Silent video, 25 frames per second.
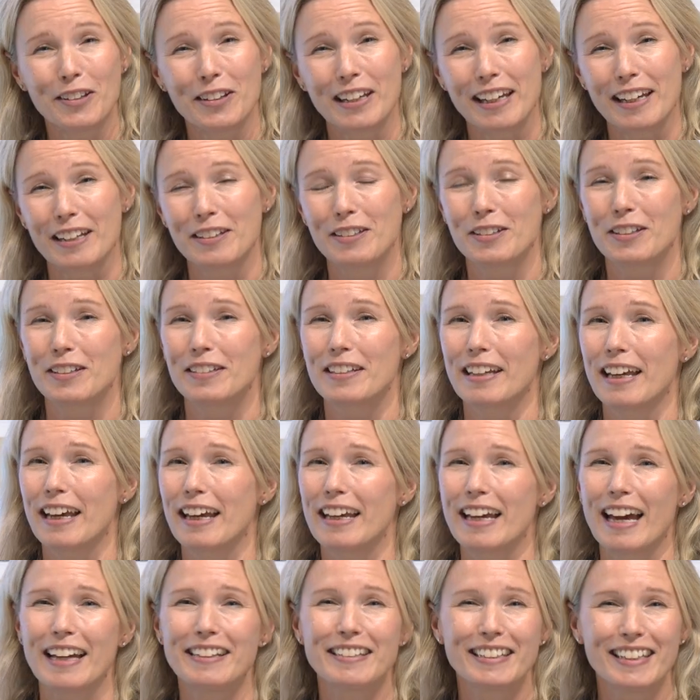you here
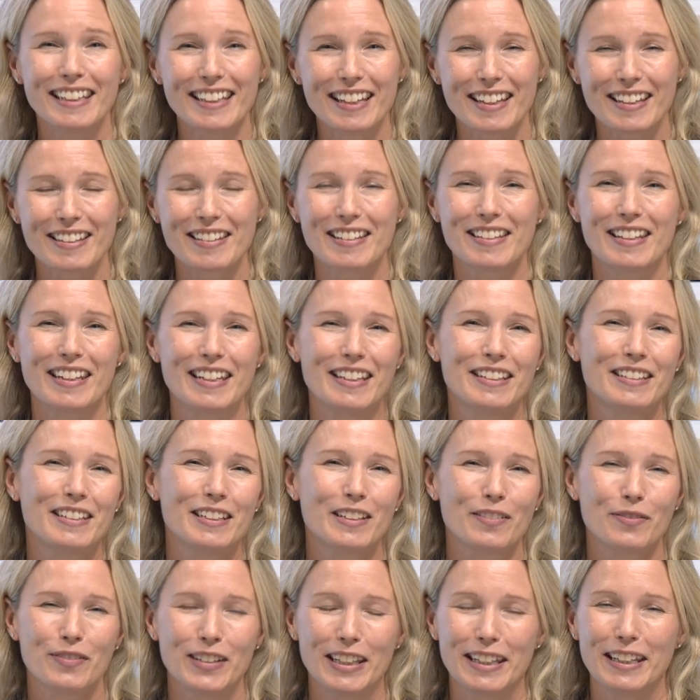today at E S C
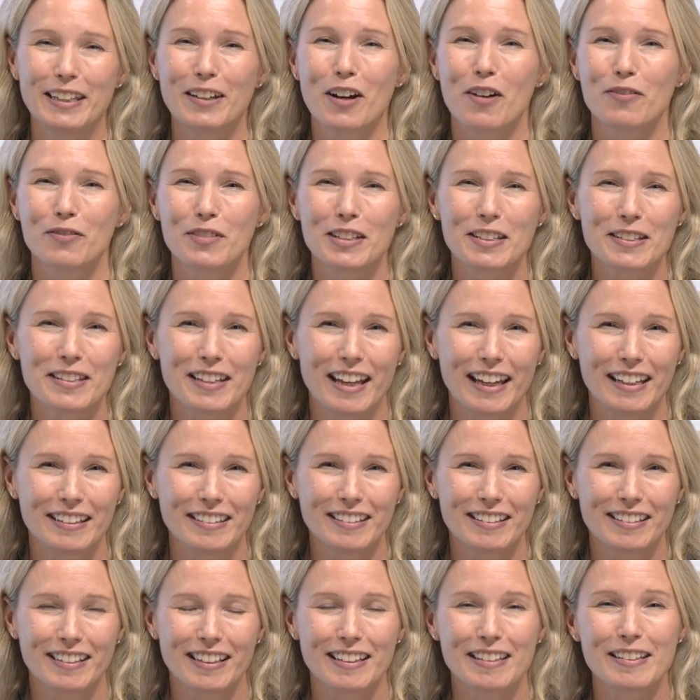T V
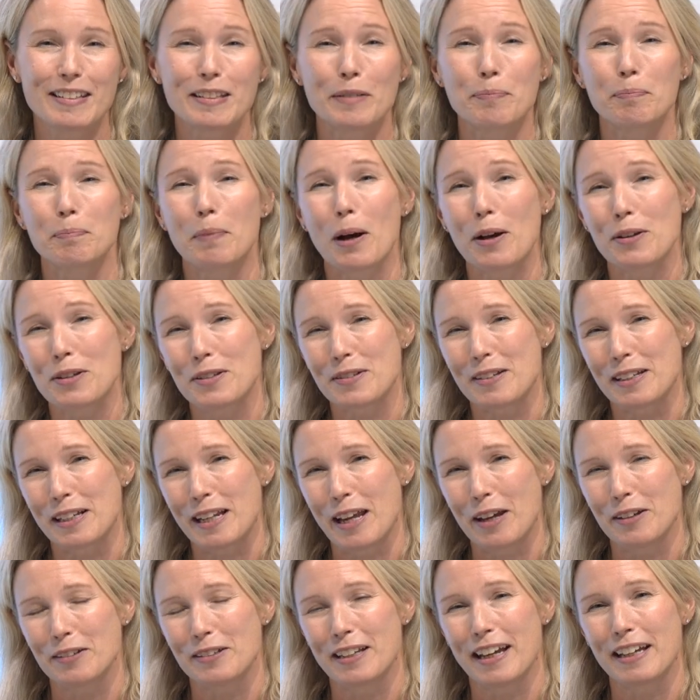Conversations in
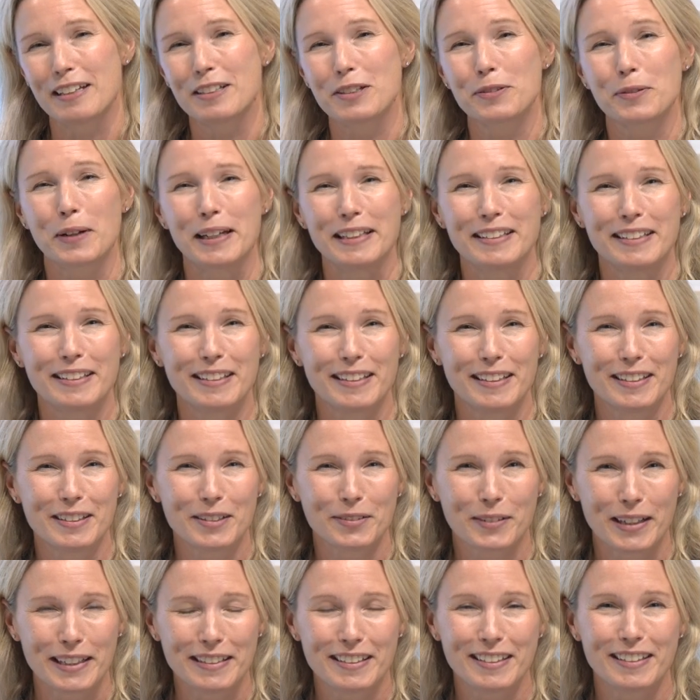Barcelona twenty
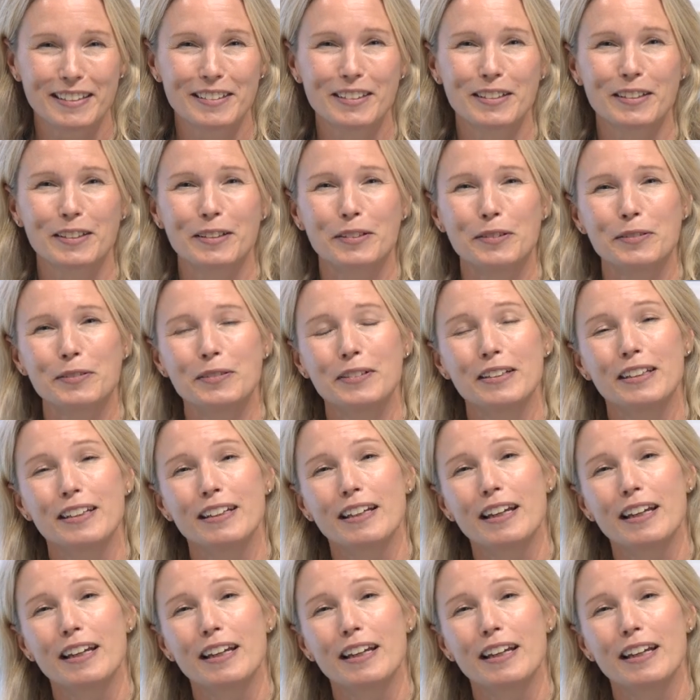twenty-two.